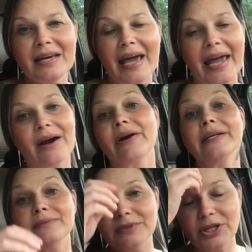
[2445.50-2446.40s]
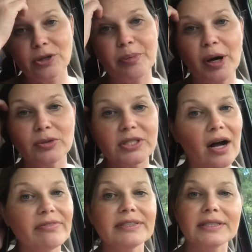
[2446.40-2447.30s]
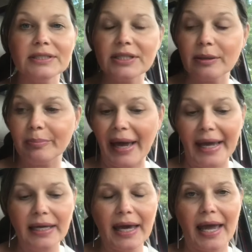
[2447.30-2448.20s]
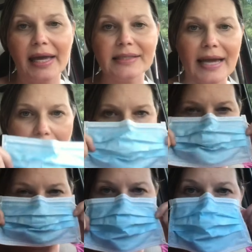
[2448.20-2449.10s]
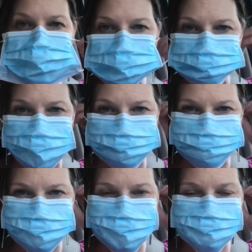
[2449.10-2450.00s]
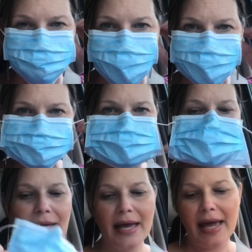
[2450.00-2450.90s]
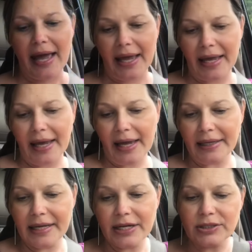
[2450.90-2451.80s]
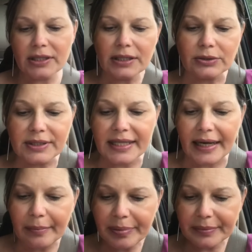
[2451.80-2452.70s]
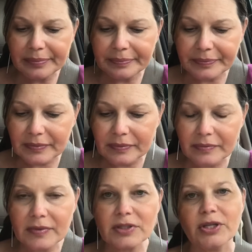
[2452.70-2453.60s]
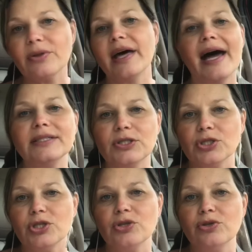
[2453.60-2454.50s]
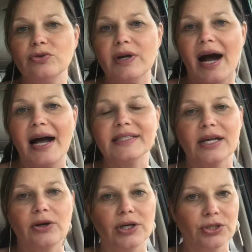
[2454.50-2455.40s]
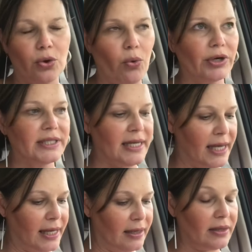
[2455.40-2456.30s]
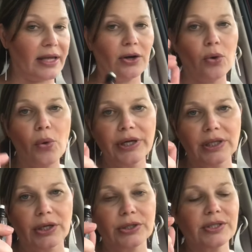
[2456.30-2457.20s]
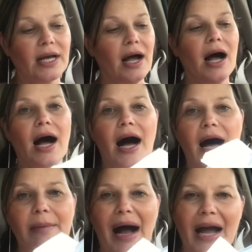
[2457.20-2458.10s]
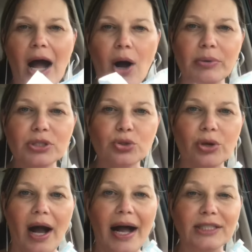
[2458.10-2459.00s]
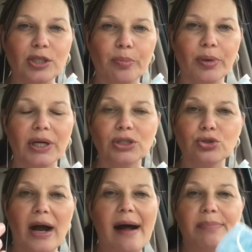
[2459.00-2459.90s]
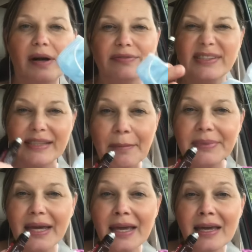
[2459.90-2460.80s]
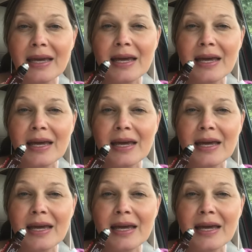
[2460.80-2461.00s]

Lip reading: errand to the post office and to the bank. And I have my face mask. And here's a little tip, so that you guys that are under quarantine that are oilers, I always try to put a drop of something